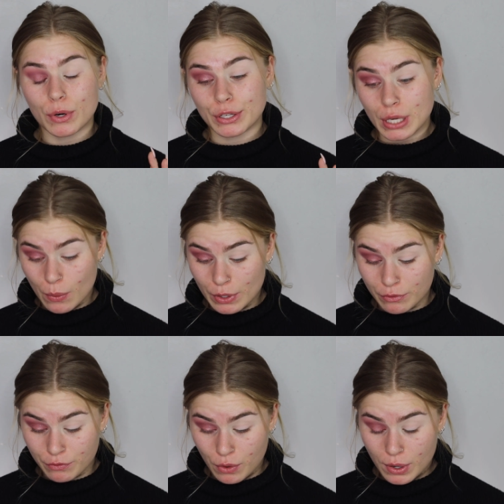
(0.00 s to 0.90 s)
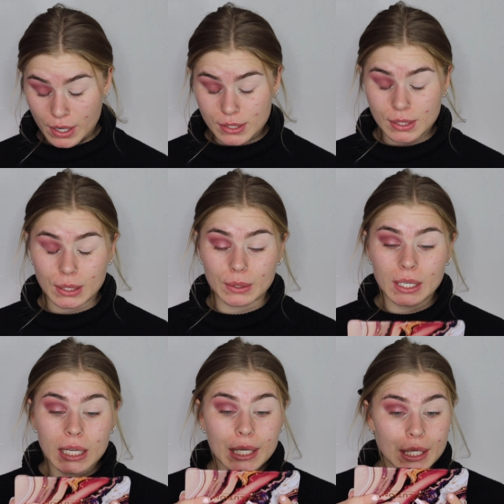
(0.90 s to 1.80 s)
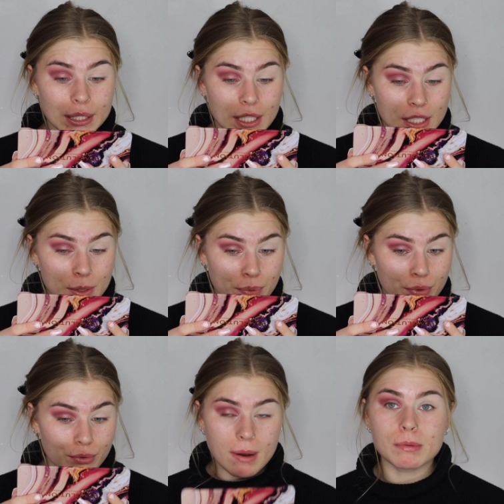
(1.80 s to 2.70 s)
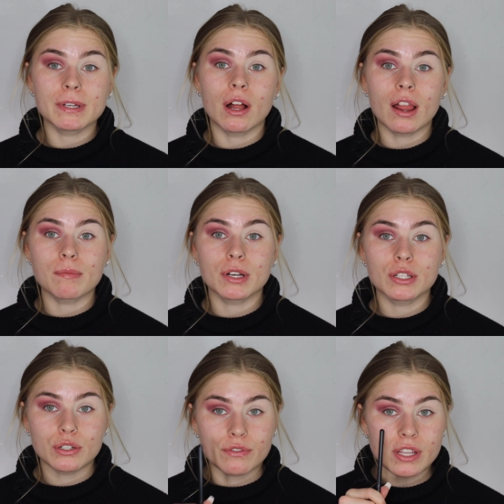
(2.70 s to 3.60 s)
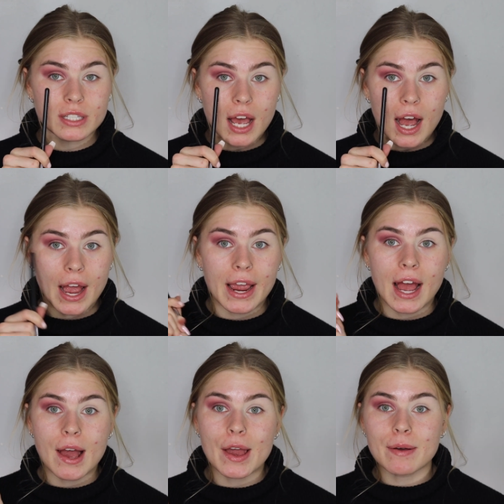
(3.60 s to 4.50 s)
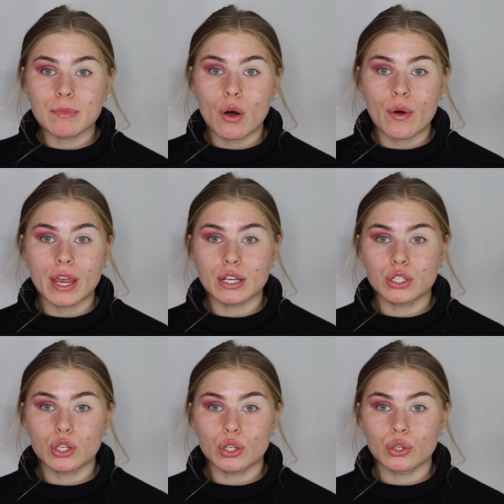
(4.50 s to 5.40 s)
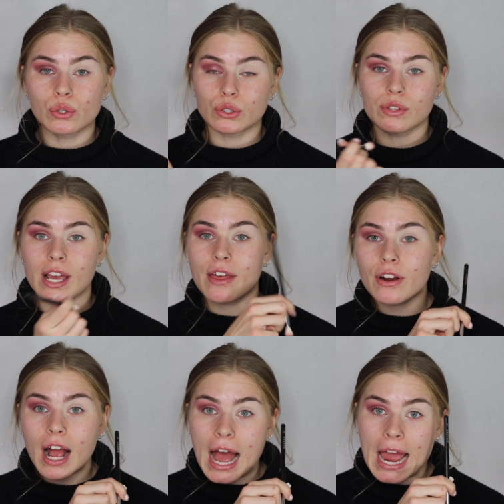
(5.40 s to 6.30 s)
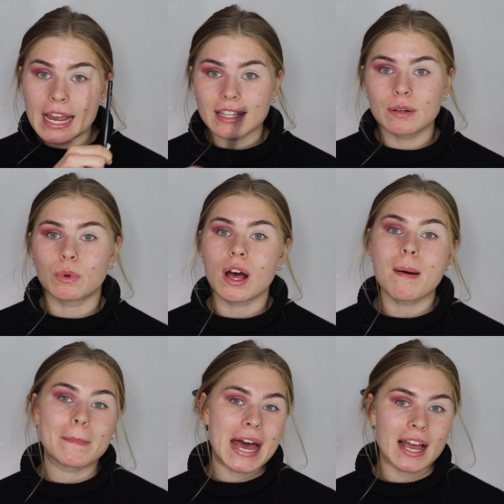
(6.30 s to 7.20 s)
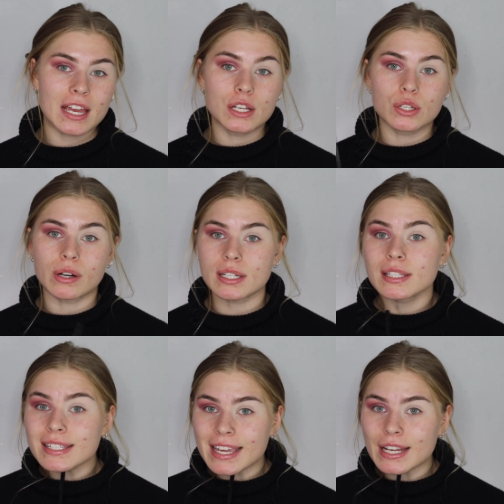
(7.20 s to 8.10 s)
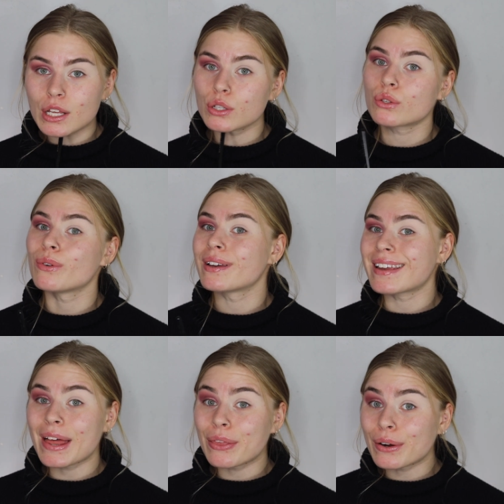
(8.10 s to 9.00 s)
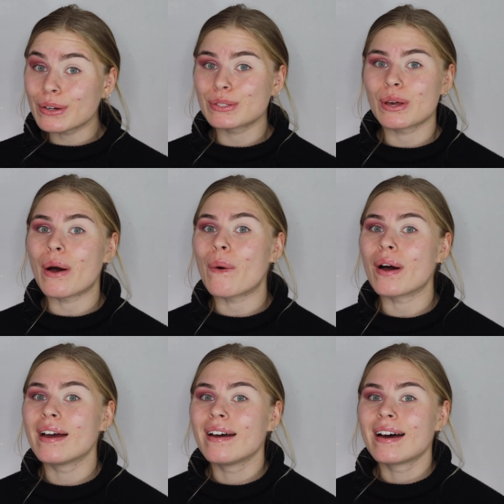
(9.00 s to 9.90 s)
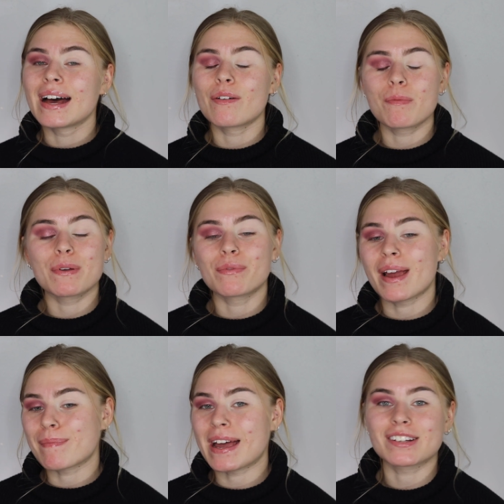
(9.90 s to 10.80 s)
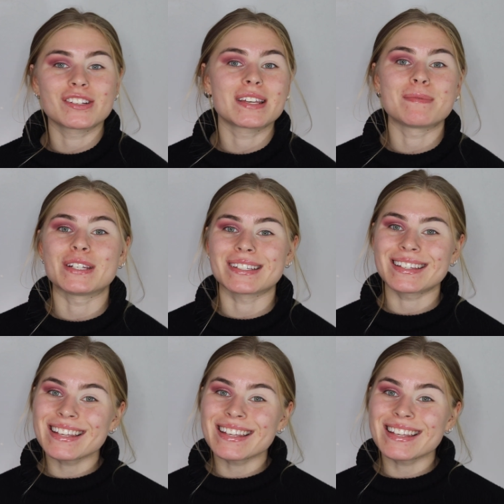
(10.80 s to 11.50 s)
we're going for. So this is probably all I'm gonna do for this eye. I am going to do the other eye and then we'll come back and do our skin together. So I will be right back, just give me just a